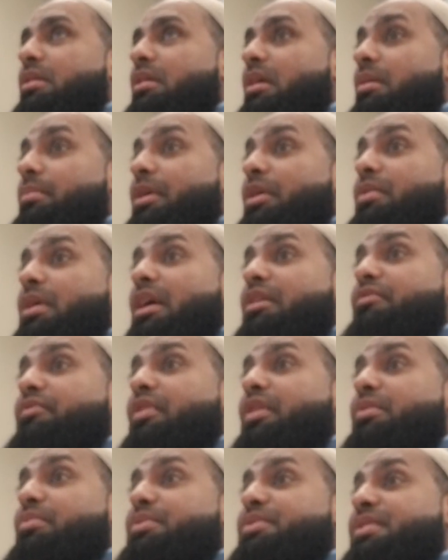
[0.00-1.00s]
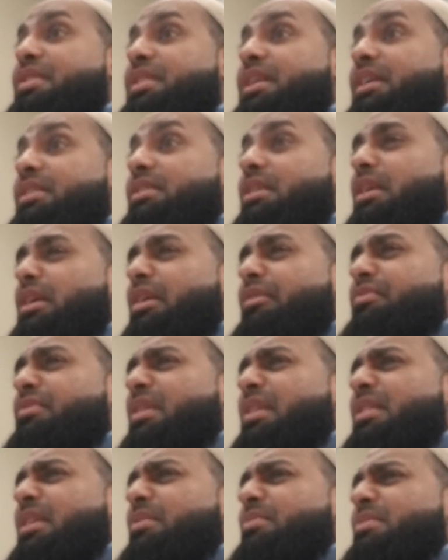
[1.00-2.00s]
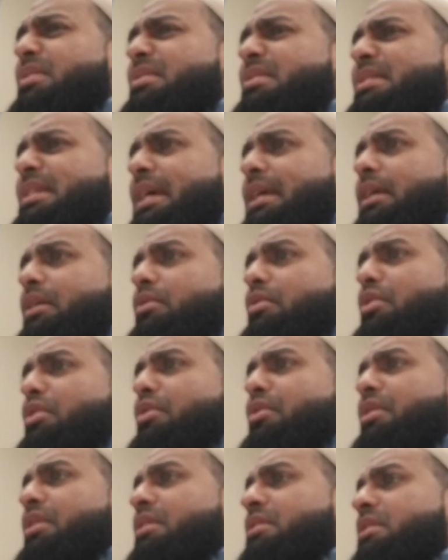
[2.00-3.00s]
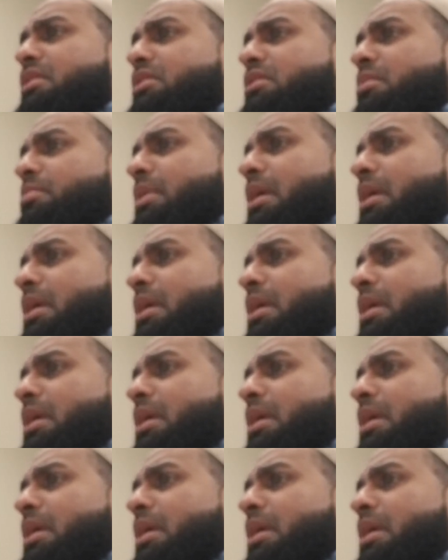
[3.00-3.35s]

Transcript: And my grandfather was collecting it after, I think it was the second or third edition.